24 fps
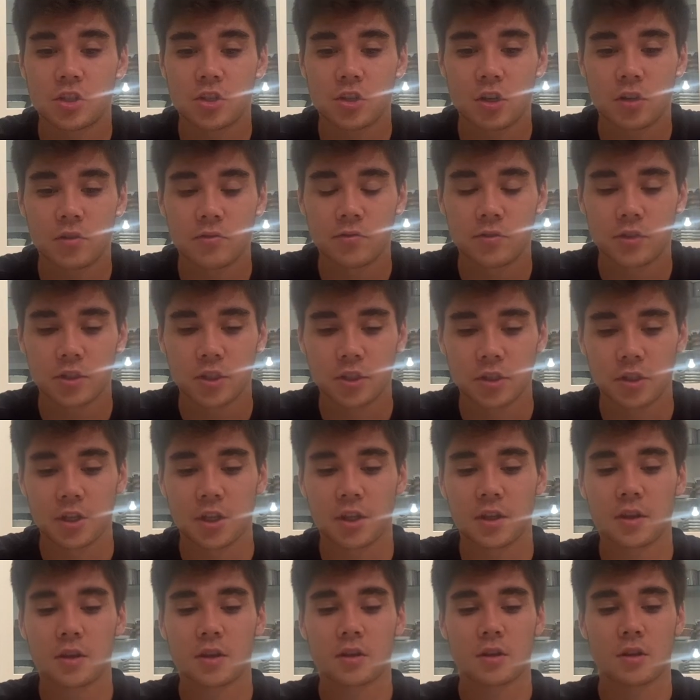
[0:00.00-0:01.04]
of the
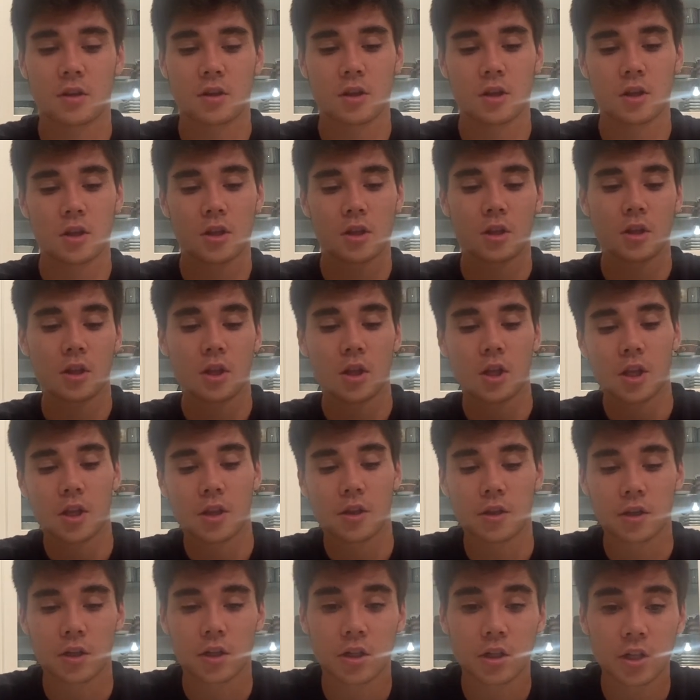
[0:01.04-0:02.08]
cleat.
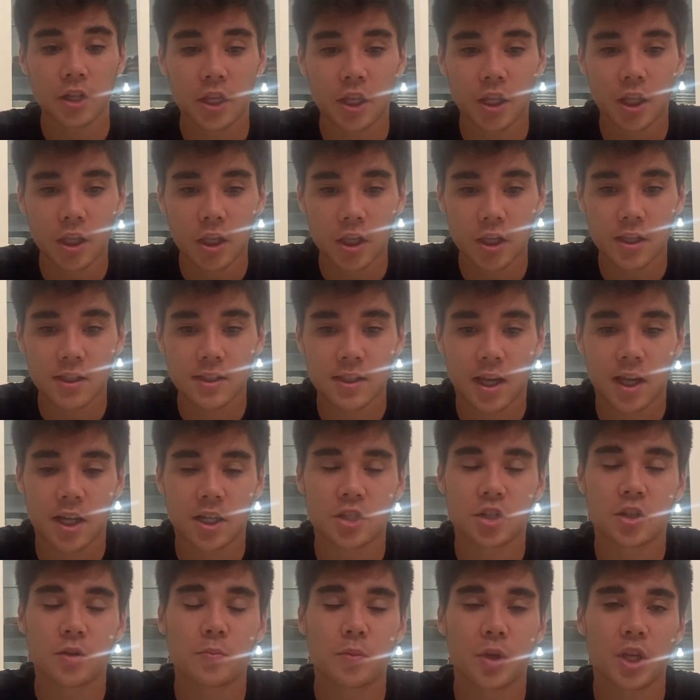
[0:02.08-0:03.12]
The cleat is
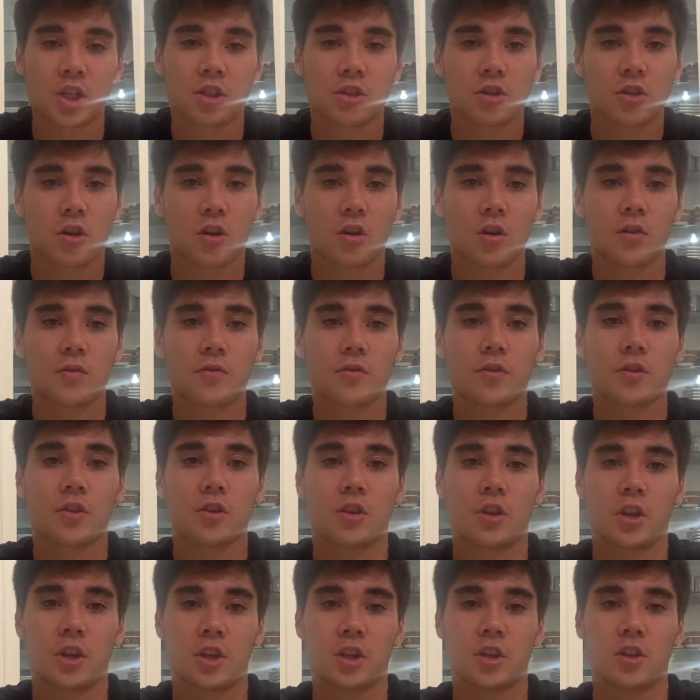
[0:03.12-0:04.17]
actually based off the
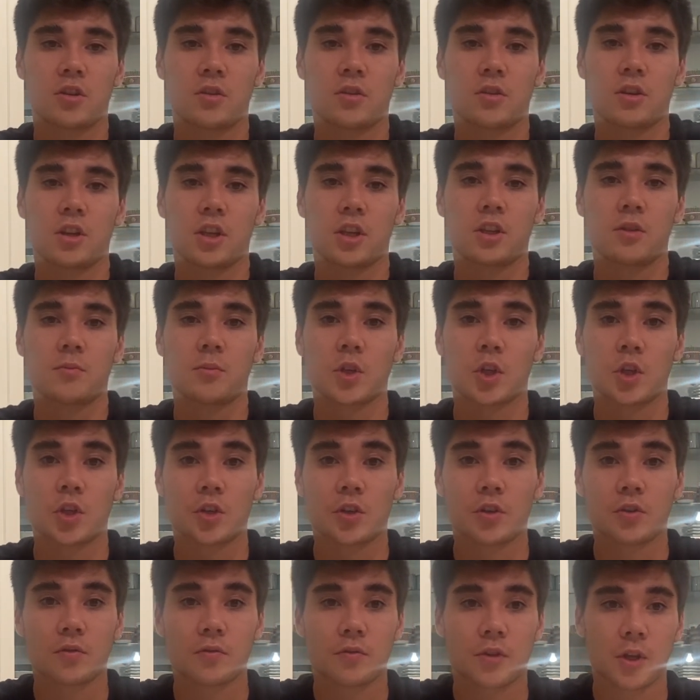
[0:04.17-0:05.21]
Nike
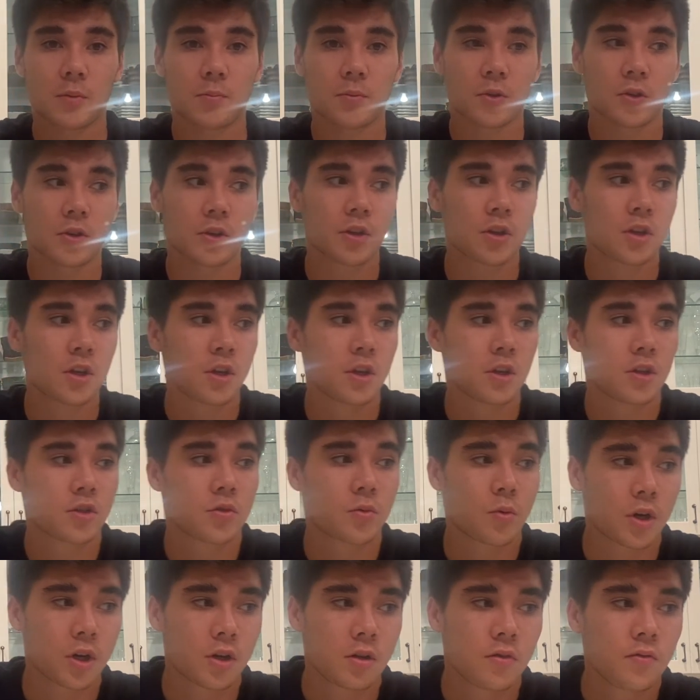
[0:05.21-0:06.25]
Mercurial Vapor
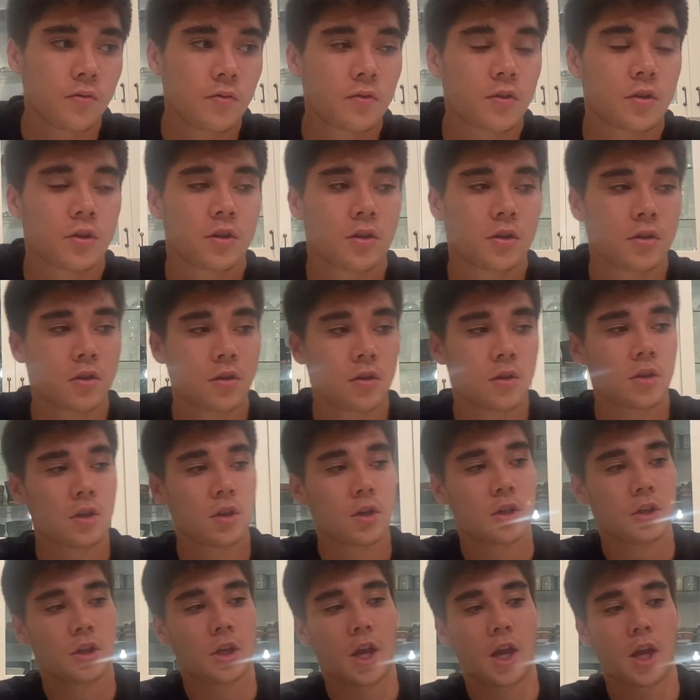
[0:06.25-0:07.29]
12,
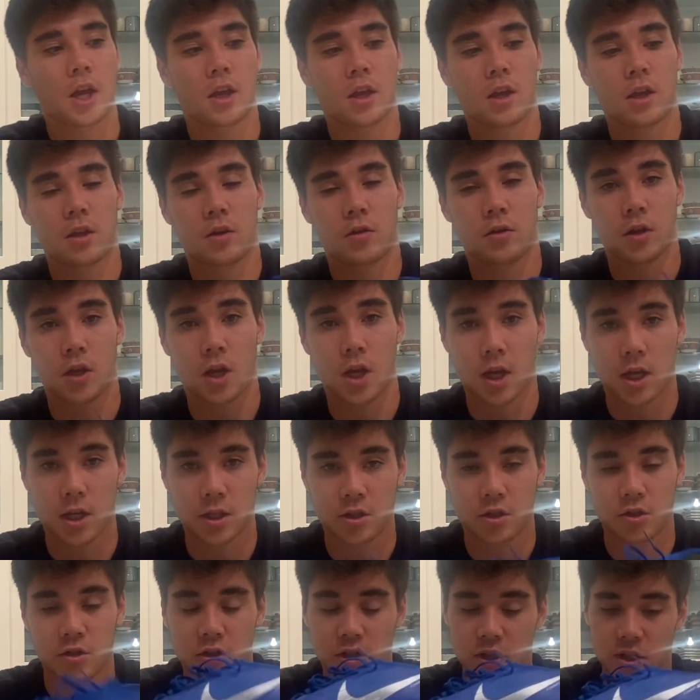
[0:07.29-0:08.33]

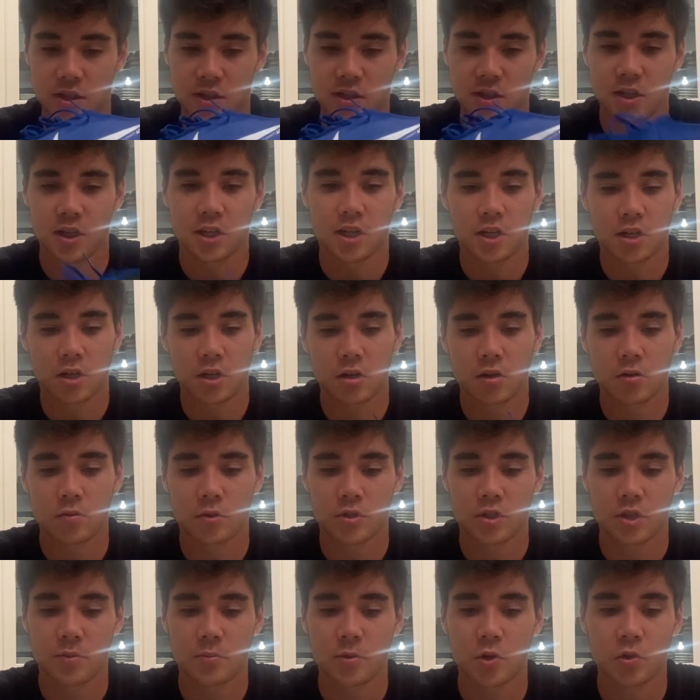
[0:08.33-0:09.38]
as you can see here, which
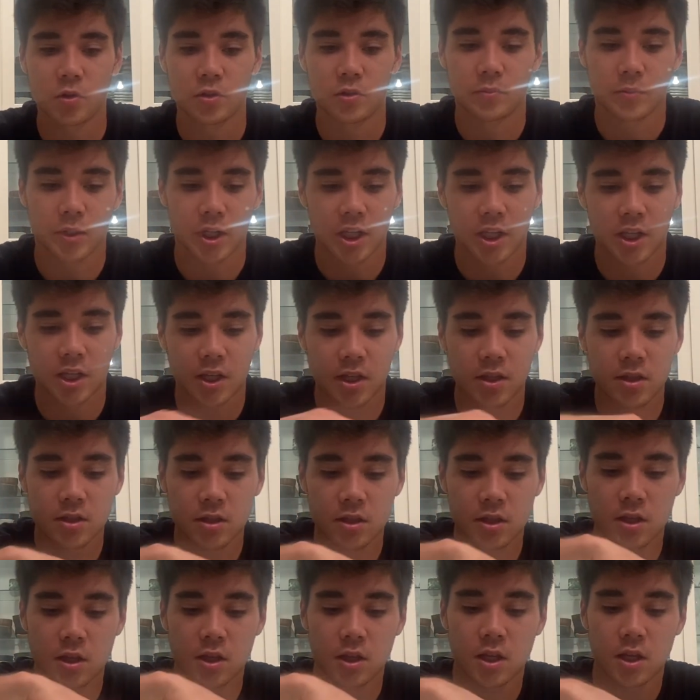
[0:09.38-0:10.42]
I'm holding in my
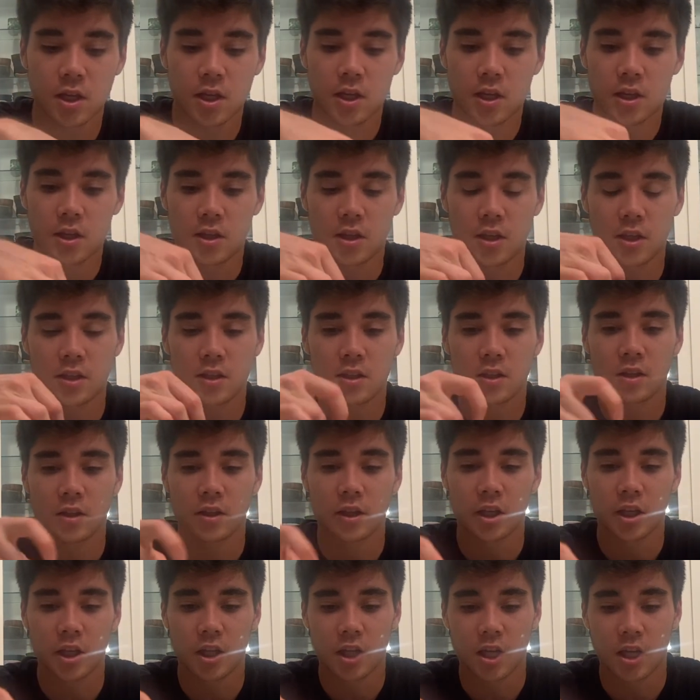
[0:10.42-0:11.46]
hands. This
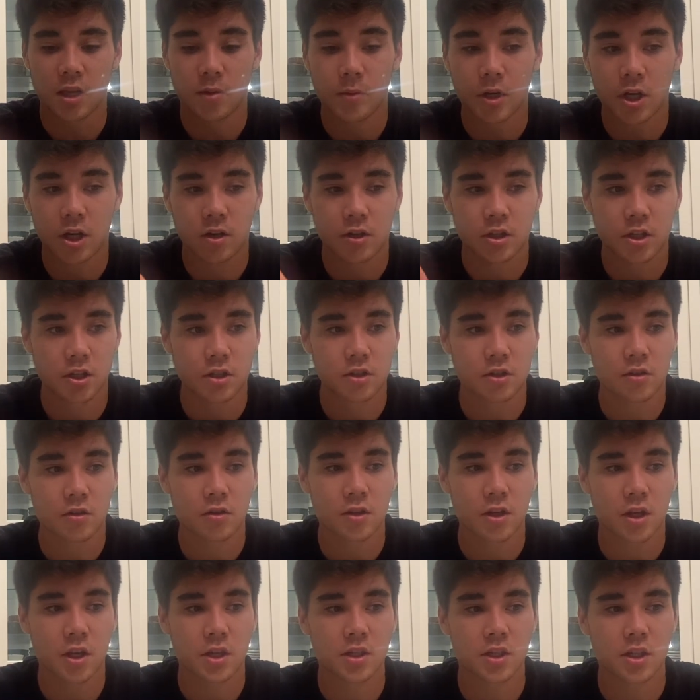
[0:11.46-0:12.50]
cleat came out in
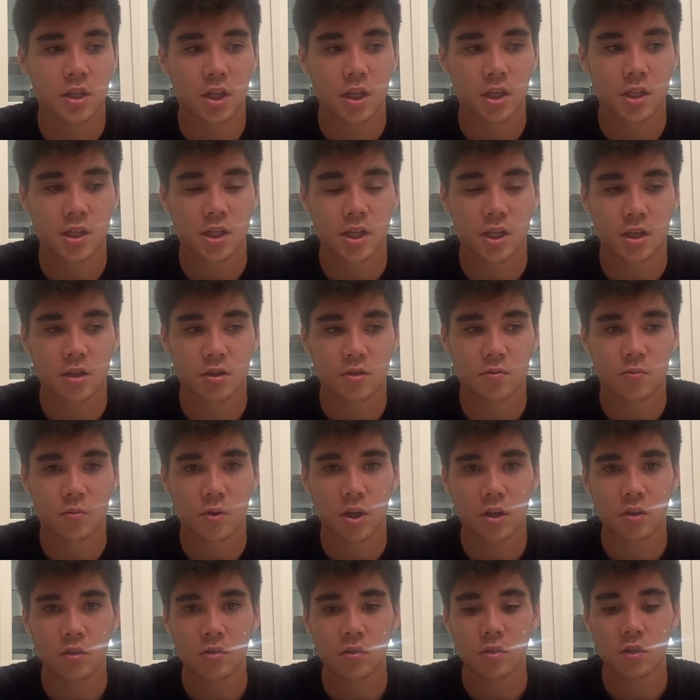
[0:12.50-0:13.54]
2018 as
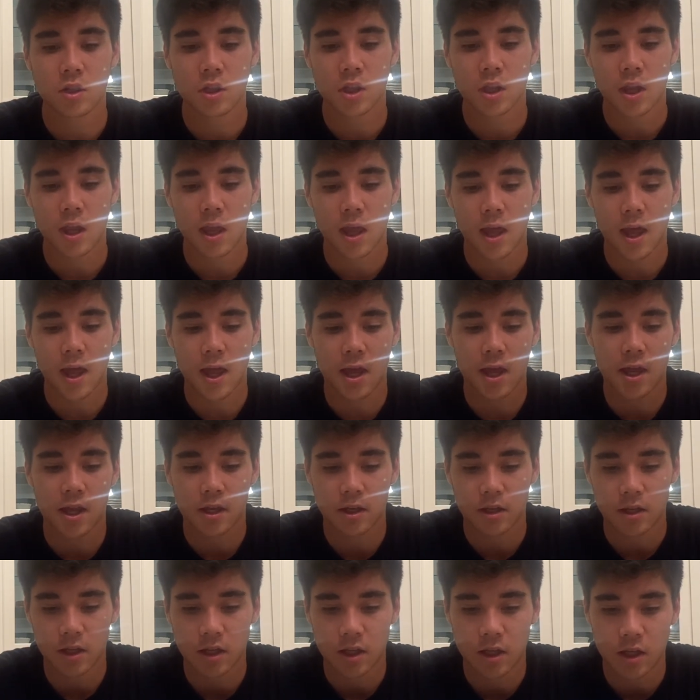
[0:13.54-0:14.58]
well, and
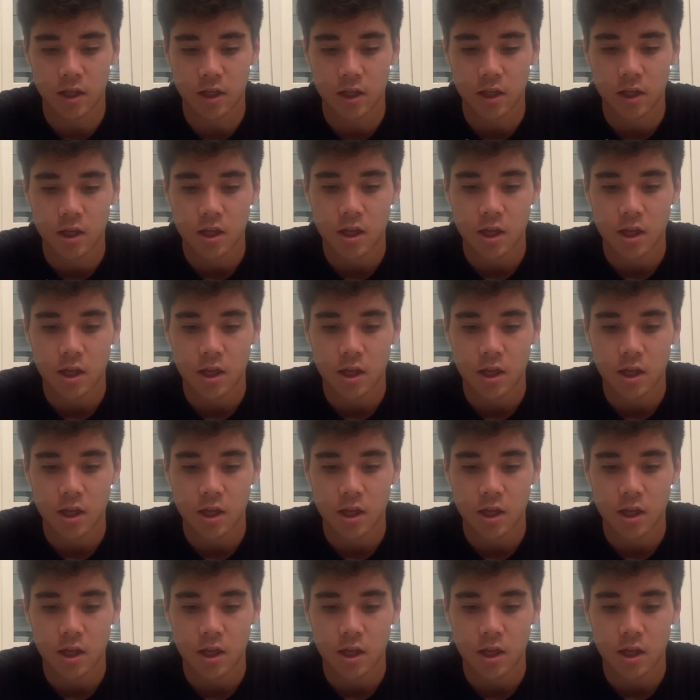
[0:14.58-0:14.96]
it